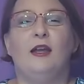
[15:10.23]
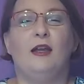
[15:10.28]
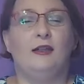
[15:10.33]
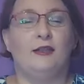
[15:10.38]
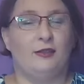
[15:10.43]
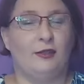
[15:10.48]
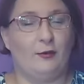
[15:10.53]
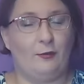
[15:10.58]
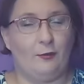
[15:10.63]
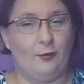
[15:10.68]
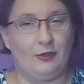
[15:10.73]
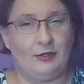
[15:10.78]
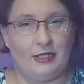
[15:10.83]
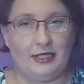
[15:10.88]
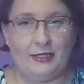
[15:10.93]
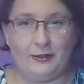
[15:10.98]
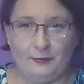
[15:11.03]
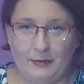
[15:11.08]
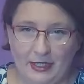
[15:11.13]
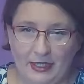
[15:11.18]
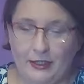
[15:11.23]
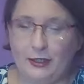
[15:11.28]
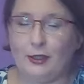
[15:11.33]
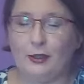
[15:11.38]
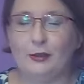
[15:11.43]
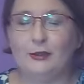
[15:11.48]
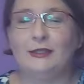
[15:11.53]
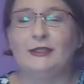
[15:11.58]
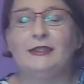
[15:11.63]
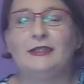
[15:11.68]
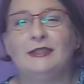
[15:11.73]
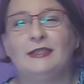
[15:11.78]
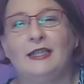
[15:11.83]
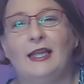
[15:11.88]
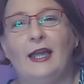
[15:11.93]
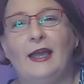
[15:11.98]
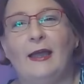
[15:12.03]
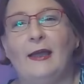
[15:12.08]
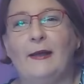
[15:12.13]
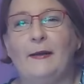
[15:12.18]
So what are my thoughts?
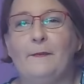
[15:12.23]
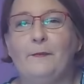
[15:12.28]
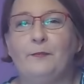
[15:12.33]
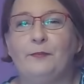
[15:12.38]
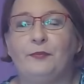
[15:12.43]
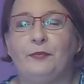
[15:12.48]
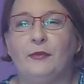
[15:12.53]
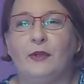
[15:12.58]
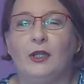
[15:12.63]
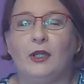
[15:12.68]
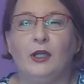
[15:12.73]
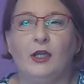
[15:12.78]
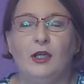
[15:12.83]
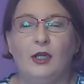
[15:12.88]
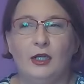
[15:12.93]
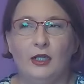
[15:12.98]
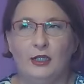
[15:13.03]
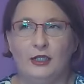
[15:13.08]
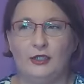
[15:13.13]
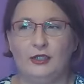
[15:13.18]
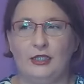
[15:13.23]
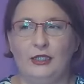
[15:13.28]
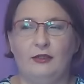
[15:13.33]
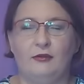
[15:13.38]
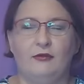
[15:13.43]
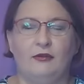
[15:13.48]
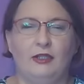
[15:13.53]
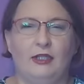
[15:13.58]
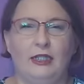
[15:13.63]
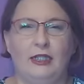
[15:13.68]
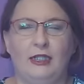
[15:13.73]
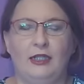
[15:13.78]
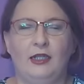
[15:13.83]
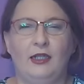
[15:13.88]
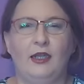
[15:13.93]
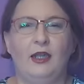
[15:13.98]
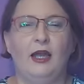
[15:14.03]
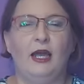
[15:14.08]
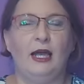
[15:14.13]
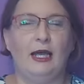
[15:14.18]
In general,
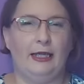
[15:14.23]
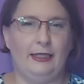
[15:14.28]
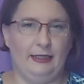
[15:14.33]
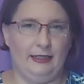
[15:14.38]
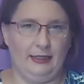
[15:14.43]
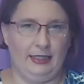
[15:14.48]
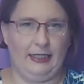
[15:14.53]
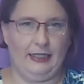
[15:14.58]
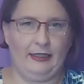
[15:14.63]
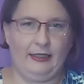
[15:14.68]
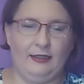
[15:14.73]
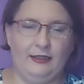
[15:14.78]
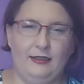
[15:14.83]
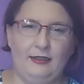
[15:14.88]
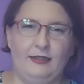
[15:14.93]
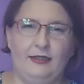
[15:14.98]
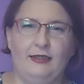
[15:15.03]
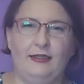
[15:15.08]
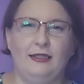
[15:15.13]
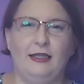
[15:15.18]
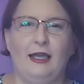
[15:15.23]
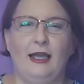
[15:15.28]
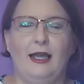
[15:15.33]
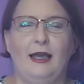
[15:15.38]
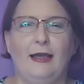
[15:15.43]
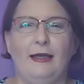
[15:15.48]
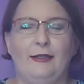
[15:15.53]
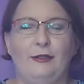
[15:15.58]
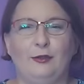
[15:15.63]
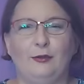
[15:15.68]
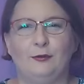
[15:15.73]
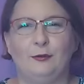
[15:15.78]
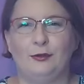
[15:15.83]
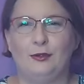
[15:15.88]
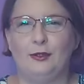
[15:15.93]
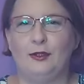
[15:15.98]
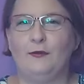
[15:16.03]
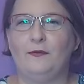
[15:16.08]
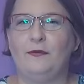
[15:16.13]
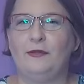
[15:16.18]
I like it. I don't
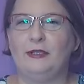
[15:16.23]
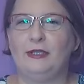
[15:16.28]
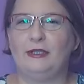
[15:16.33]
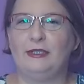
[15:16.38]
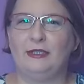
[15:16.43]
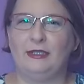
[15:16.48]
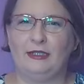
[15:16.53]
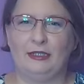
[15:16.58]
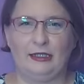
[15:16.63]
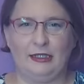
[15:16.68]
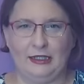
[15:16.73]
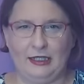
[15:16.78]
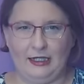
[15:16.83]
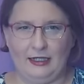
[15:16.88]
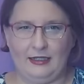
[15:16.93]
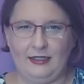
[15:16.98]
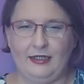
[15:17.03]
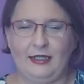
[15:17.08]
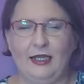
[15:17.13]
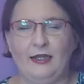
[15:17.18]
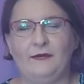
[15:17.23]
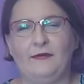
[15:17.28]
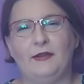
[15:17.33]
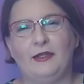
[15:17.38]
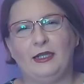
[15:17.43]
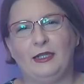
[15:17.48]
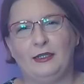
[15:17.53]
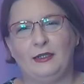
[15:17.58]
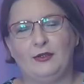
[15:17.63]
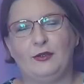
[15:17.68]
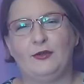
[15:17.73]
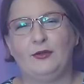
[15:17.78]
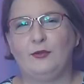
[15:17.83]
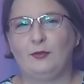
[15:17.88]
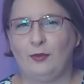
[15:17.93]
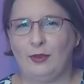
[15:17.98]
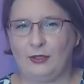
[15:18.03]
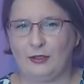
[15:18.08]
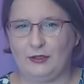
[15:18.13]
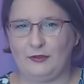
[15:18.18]
love it yet. I think I need to
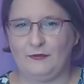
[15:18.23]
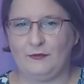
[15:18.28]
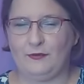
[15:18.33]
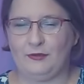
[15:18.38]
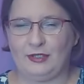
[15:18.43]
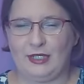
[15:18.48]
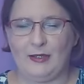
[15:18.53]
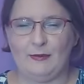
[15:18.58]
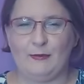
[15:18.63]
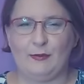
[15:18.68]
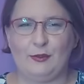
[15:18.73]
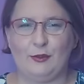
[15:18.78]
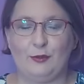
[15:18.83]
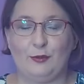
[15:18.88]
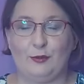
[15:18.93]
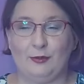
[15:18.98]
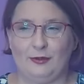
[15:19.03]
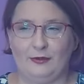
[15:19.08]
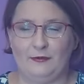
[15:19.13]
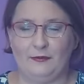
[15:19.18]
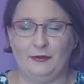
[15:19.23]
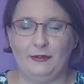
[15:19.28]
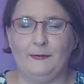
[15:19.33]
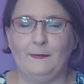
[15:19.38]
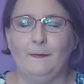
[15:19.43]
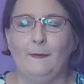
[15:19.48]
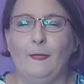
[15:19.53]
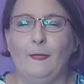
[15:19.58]
wear it a few times to love it.